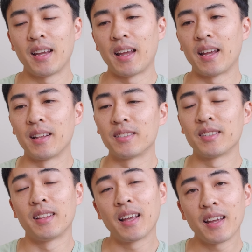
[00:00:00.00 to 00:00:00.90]
And
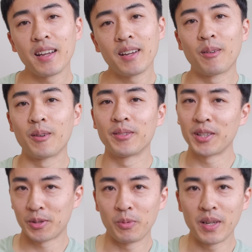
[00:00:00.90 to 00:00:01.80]
today or
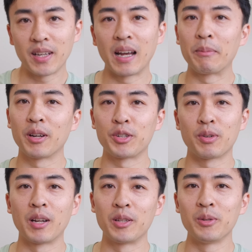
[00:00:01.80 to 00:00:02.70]
this week, I'm gonna
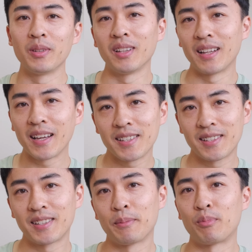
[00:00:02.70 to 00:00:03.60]
try to do
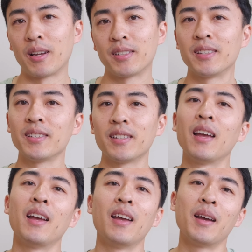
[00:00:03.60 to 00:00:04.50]
less presses,
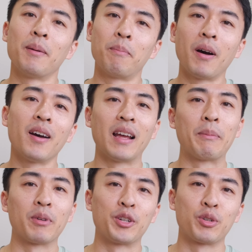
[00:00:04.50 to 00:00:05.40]
but I'm
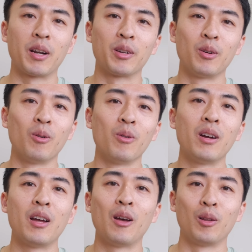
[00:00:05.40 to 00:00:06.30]
gonna try to go
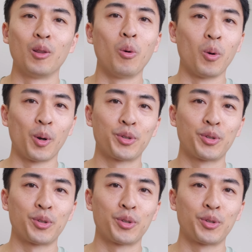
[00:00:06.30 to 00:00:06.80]
lower.